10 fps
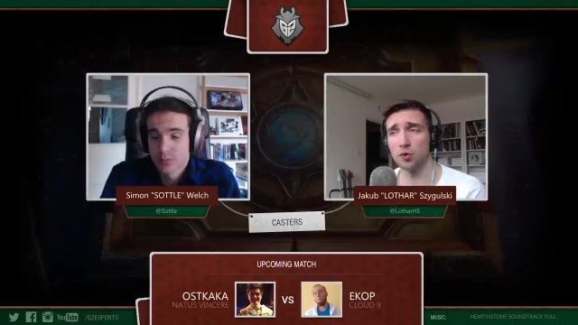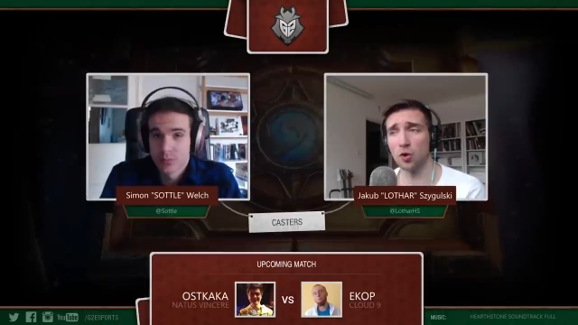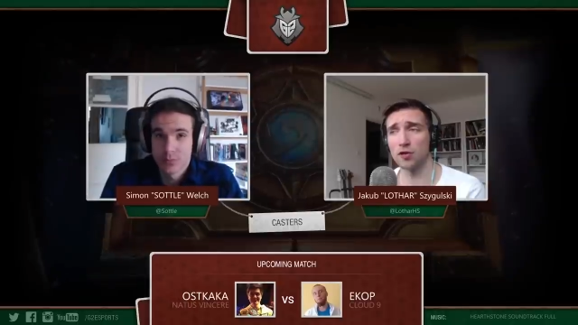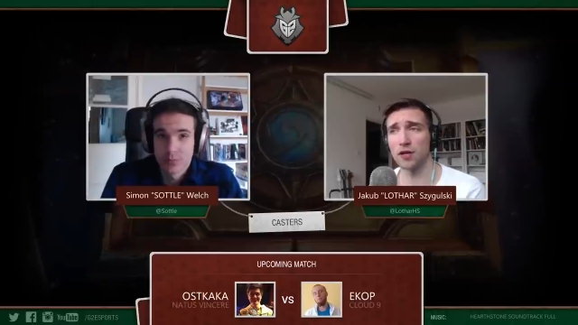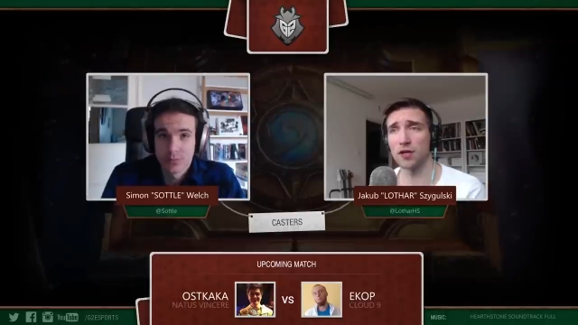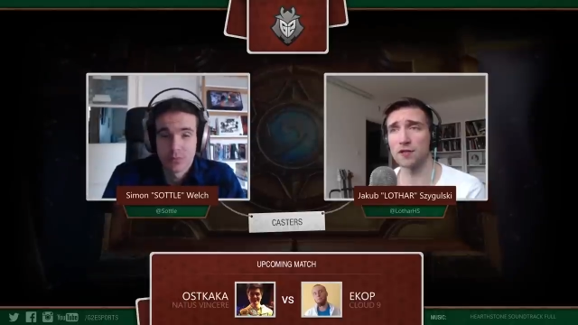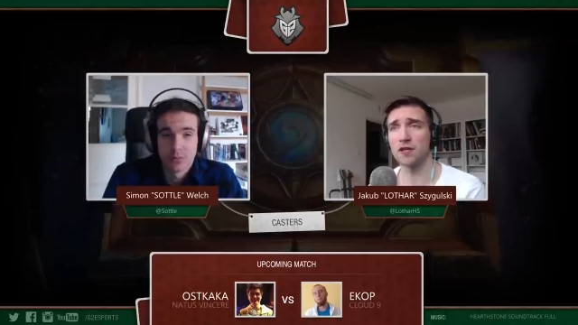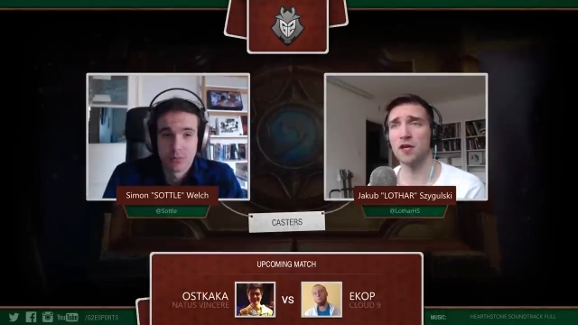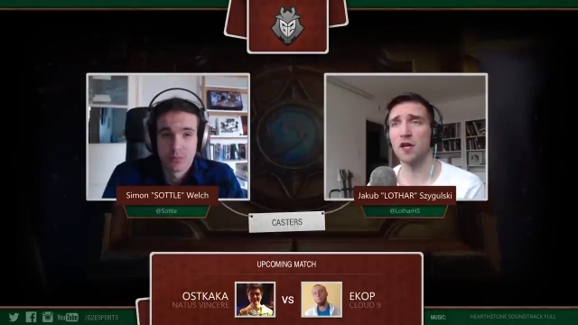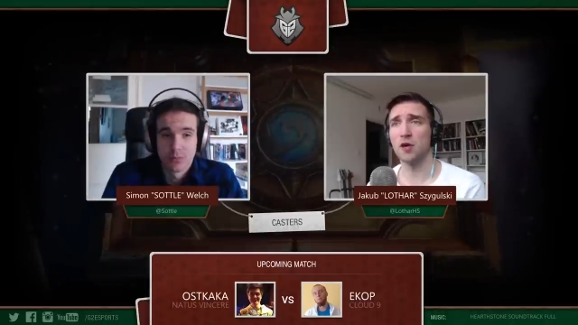Speaker 1: the
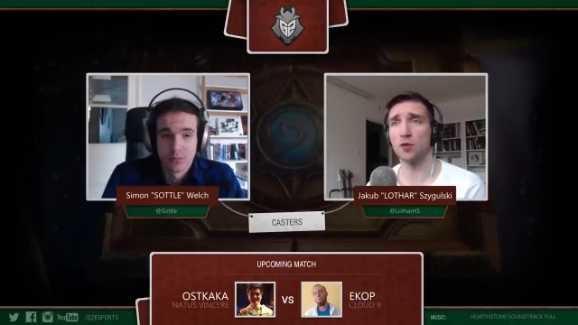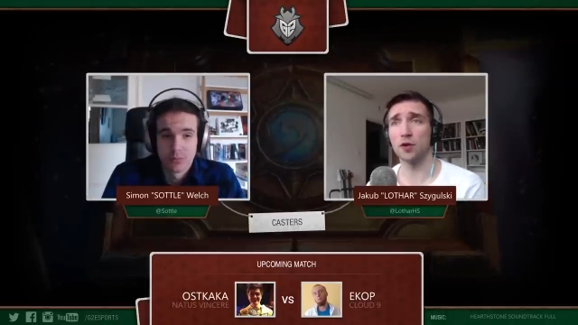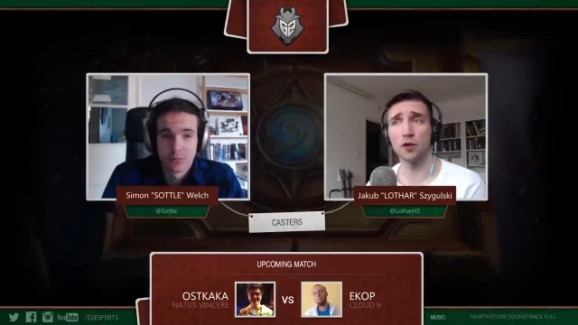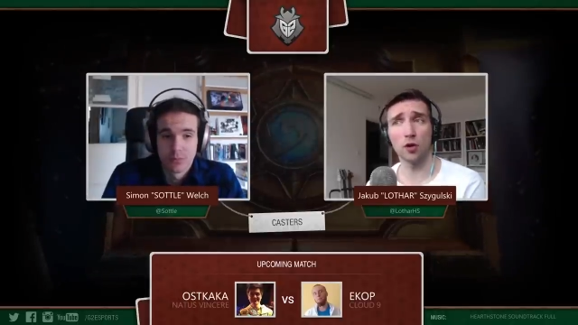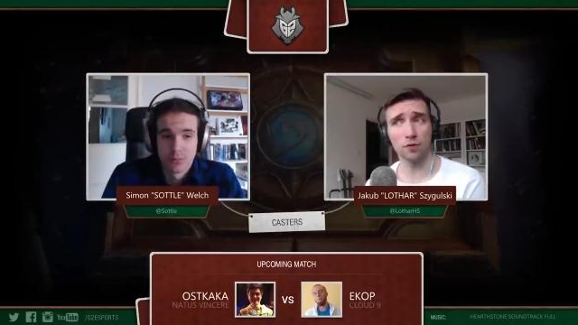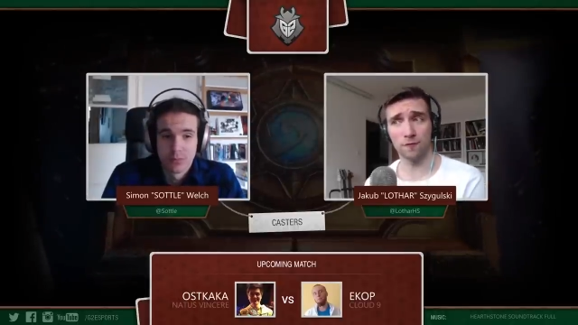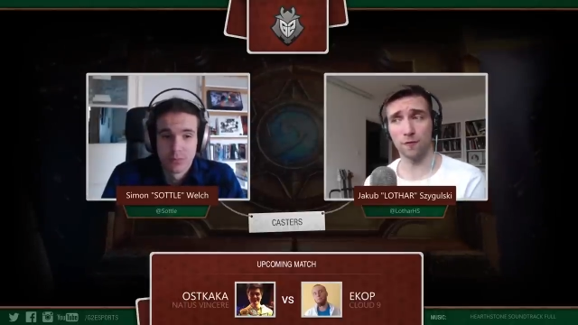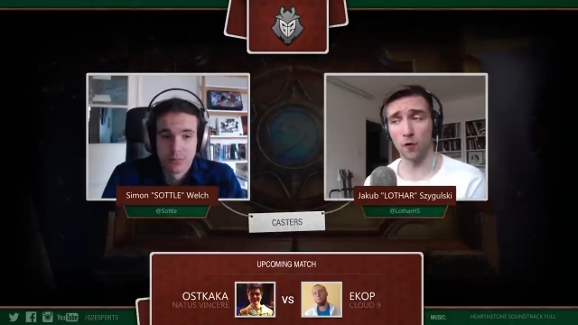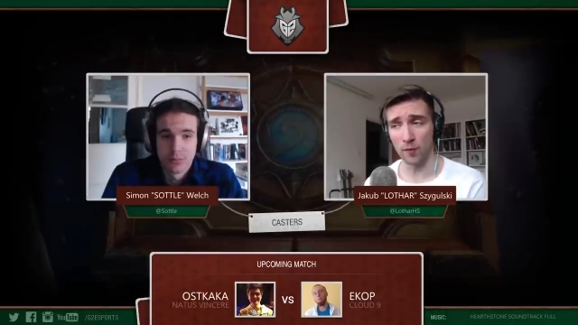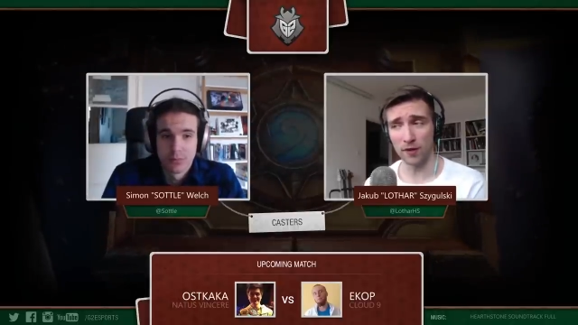broadcast, we don't know the
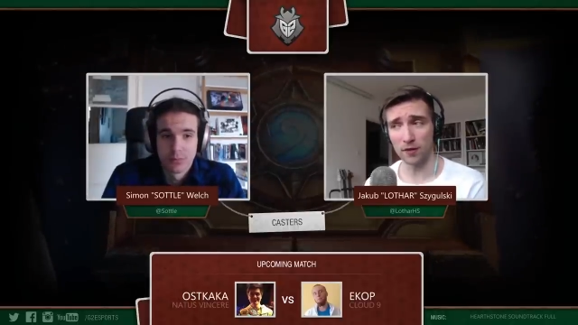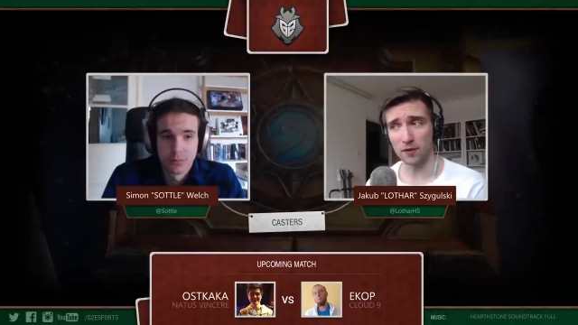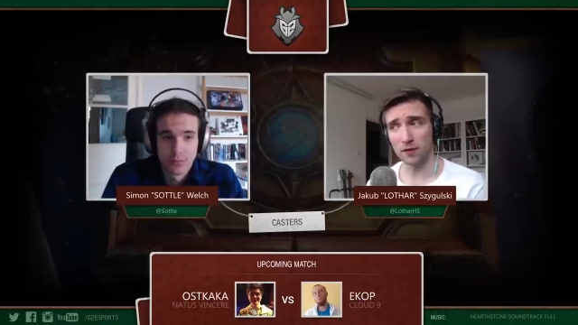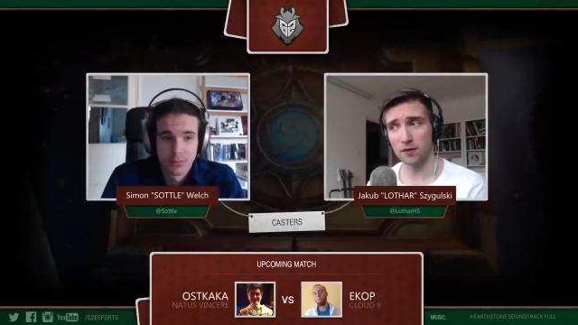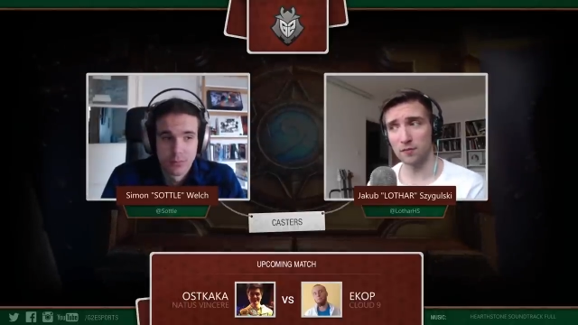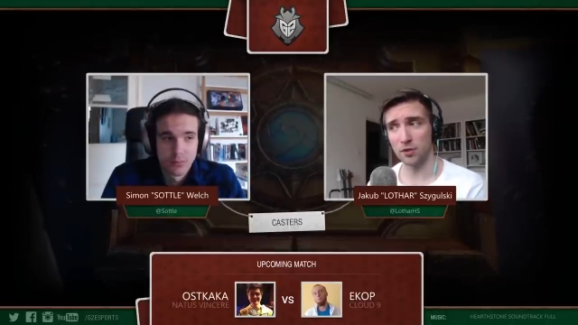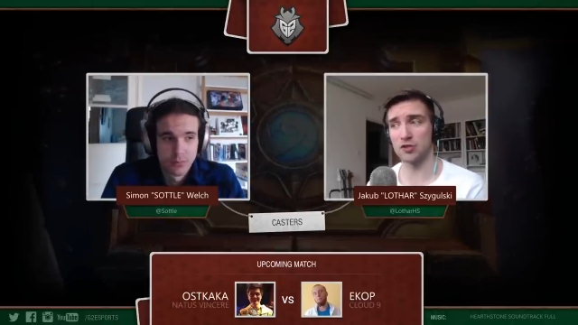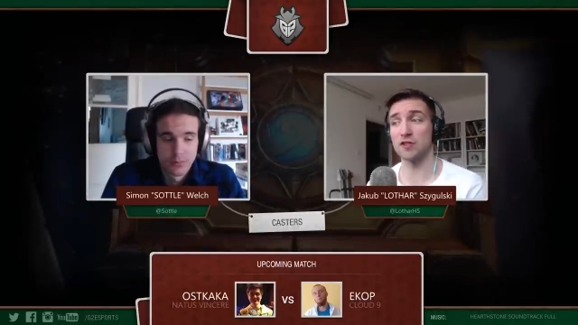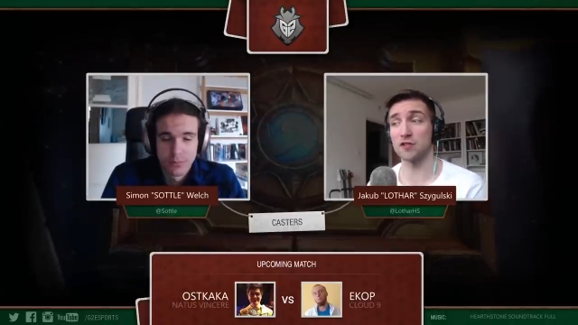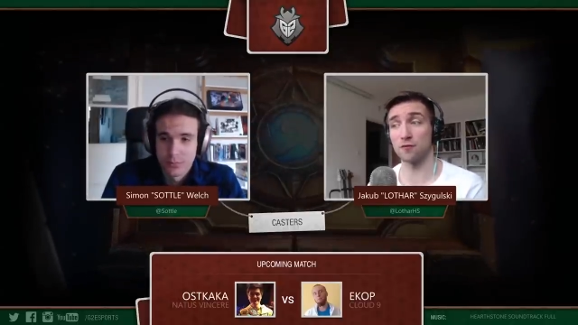format
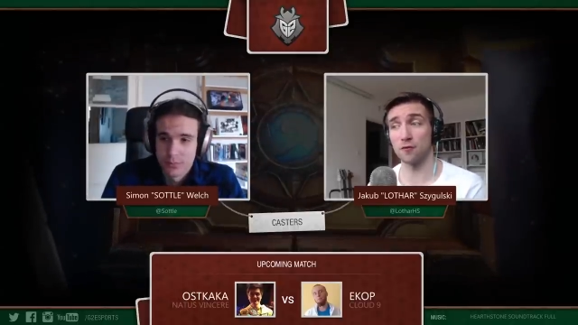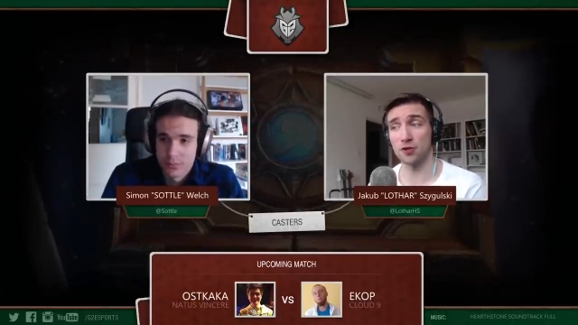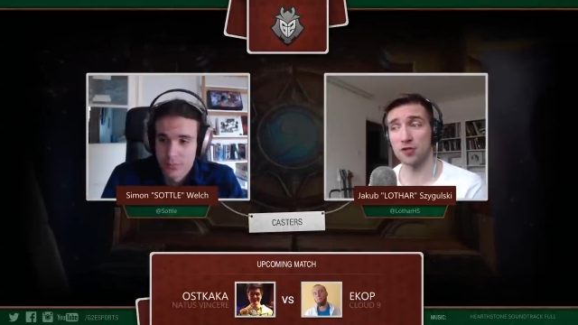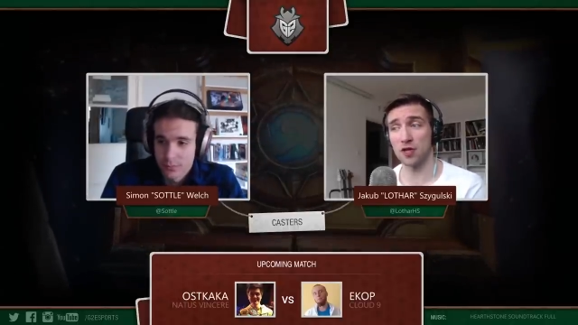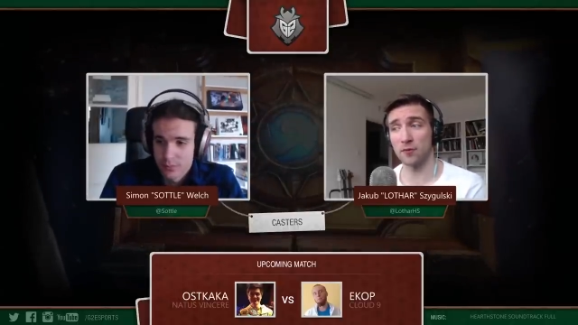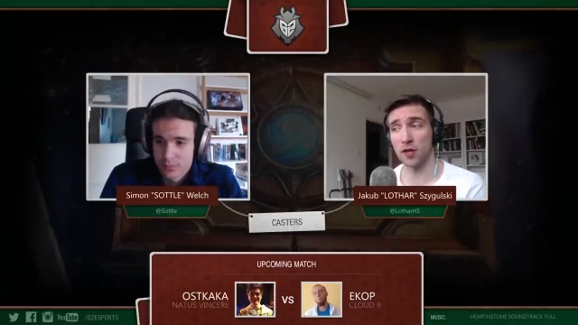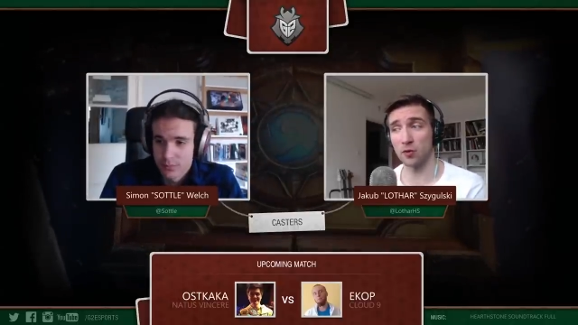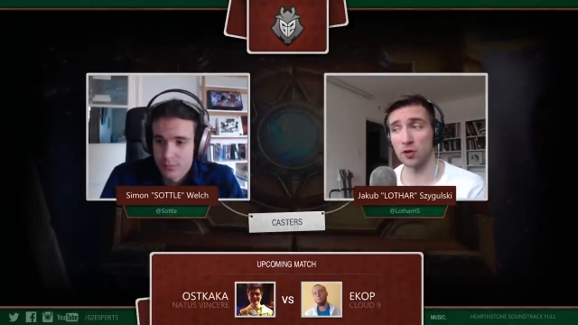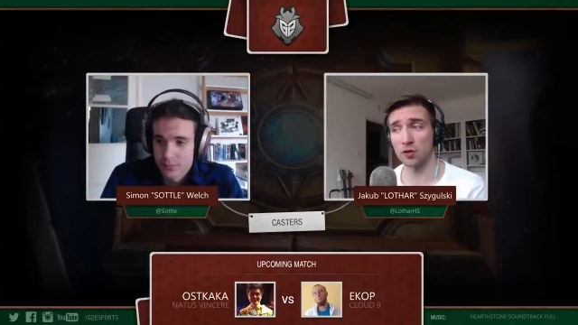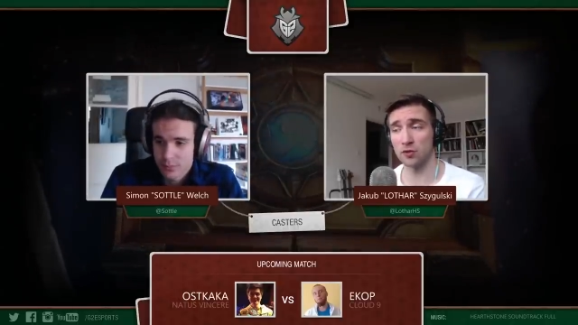because it's the first time
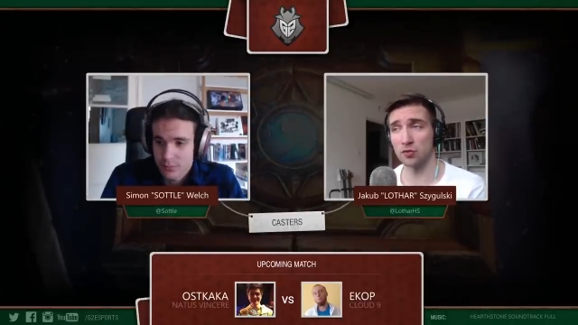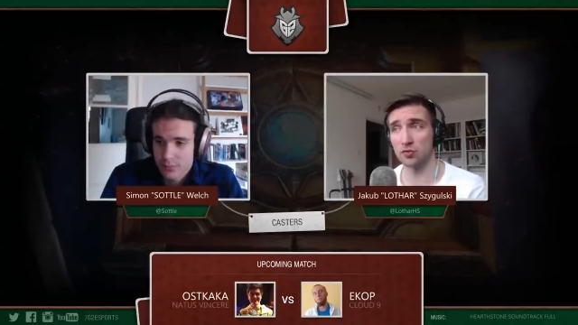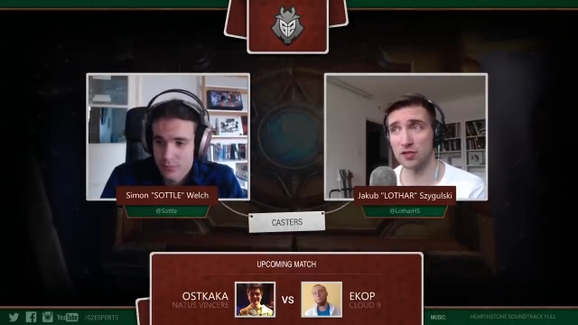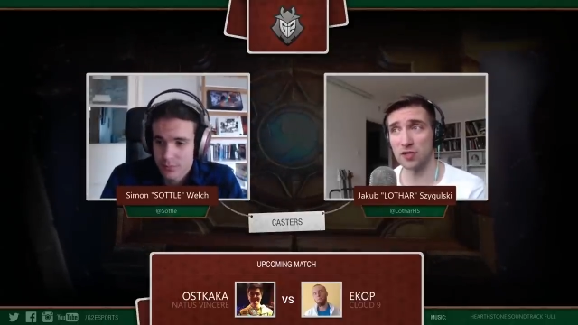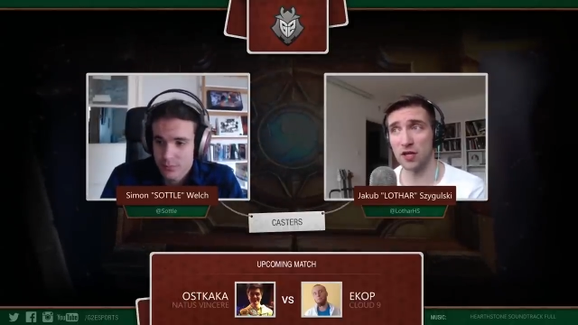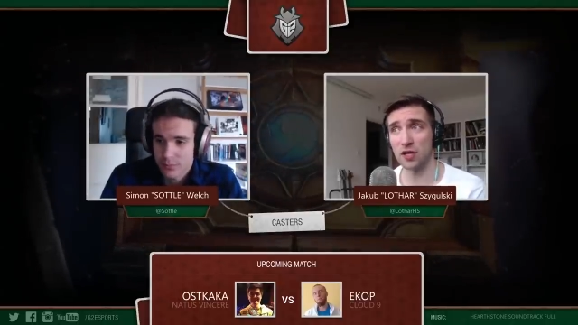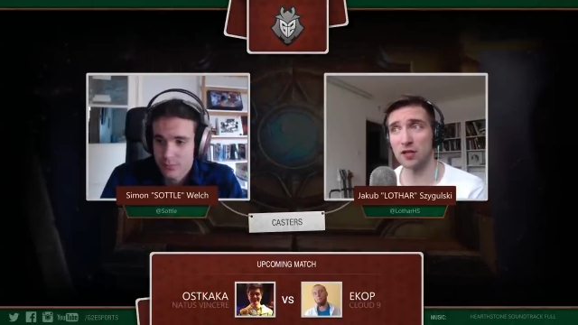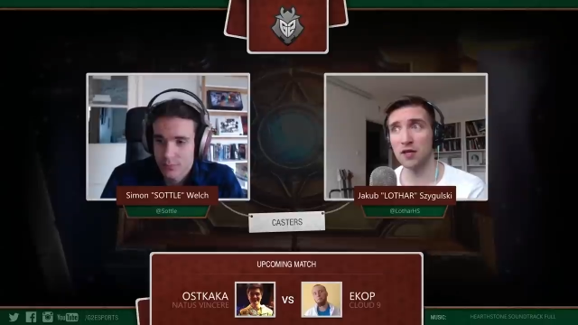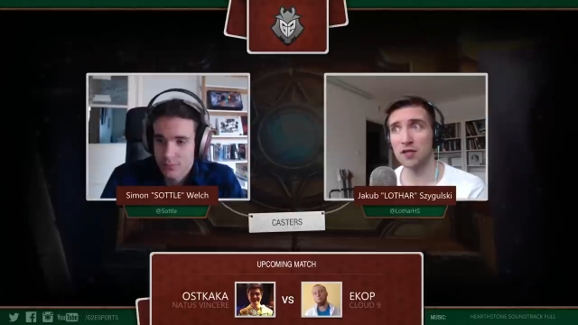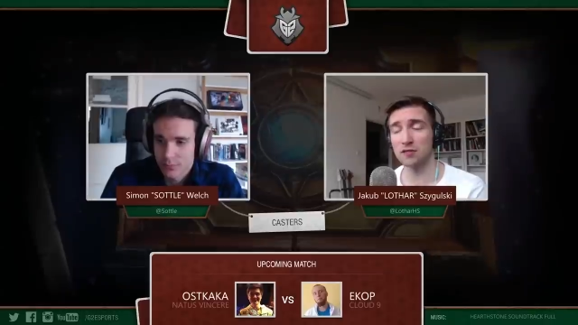anyone uses
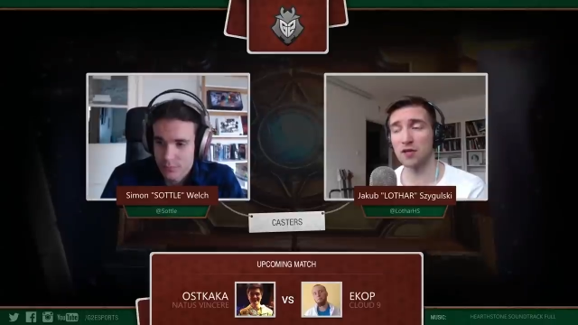that.